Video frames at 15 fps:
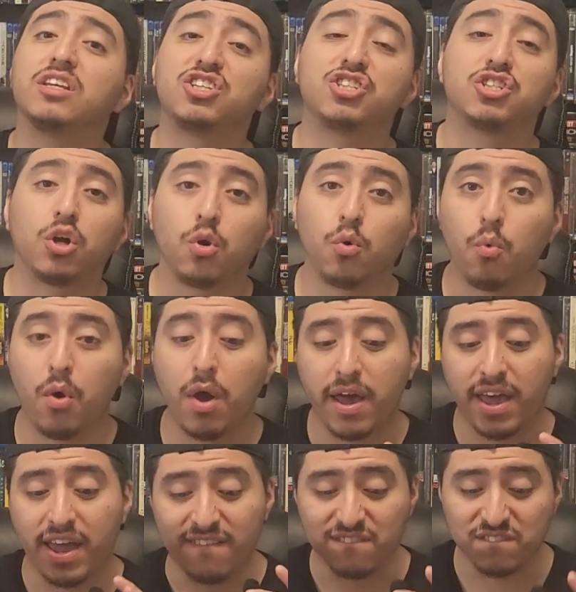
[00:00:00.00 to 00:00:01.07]
show
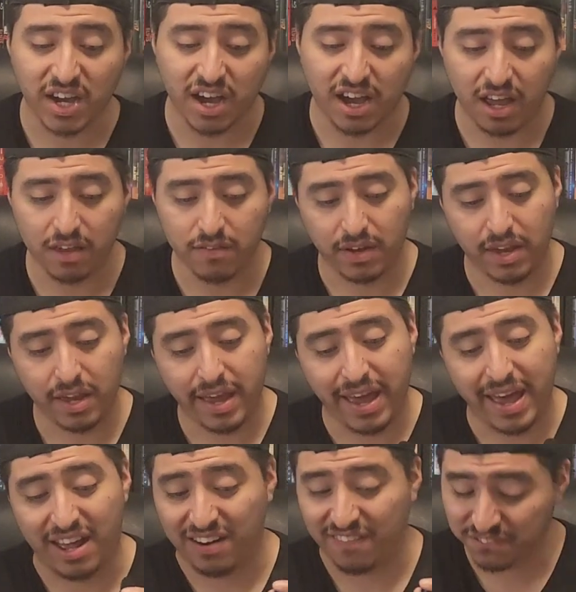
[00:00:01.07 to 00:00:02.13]
a 5
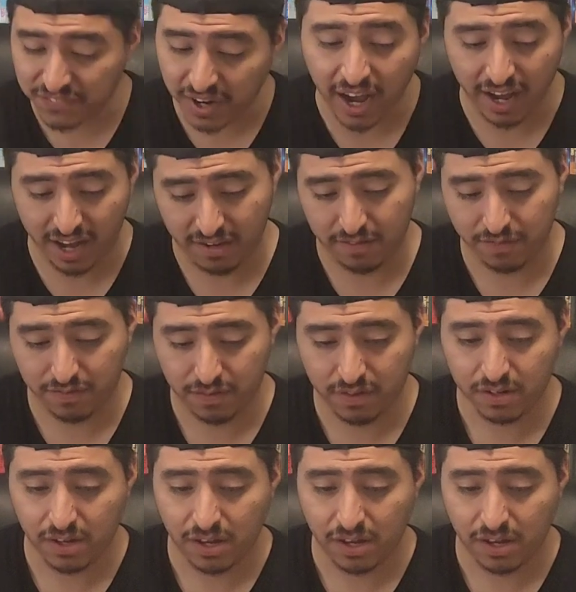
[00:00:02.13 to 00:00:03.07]
out of 5.